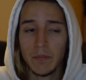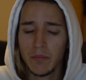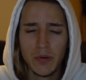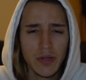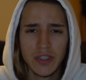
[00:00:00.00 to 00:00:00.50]

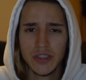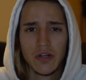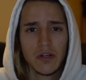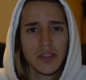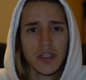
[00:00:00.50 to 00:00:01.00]
pretty
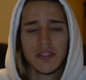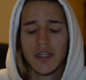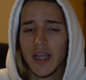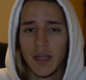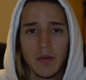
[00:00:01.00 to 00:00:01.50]
sure Arteta
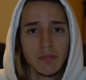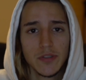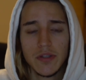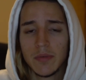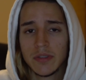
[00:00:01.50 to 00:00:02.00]
came up
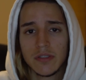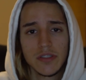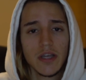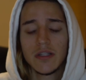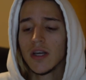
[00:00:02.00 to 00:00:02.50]
to them and
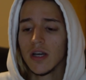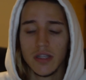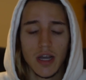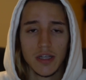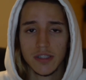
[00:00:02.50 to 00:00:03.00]
said,
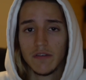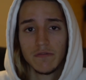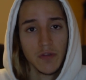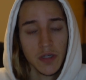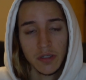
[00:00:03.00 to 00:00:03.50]
guys, have
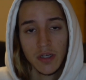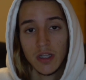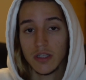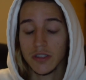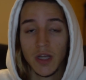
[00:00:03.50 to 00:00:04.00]
fun.
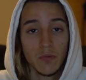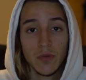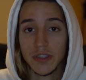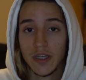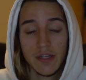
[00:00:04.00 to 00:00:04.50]
Let's not
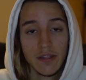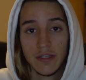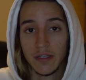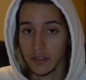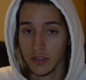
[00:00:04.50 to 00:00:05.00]
risk
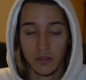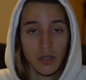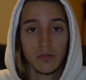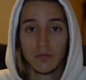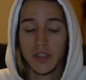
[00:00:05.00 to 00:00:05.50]
anything. Let's
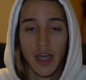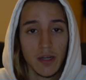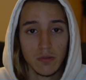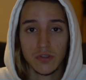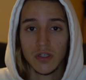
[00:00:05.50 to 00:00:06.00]
not do
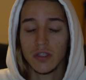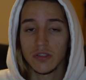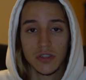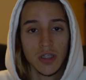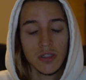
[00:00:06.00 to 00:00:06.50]
tackles.
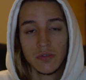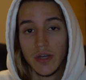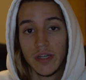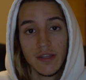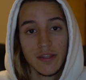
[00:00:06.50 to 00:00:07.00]
Let's not do
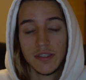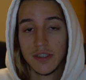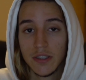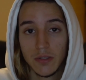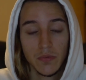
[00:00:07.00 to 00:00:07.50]
anything
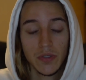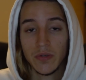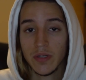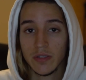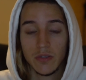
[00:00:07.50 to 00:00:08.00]
silly. We
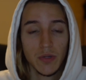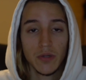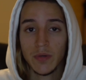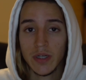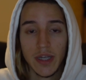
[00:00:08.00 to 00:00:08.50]
don't
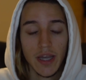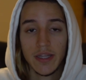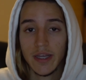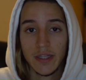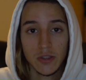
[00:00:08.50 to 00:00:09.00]
want to get
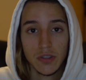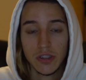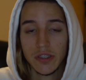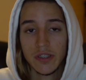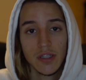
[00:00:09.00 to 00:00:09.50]
any injuries here.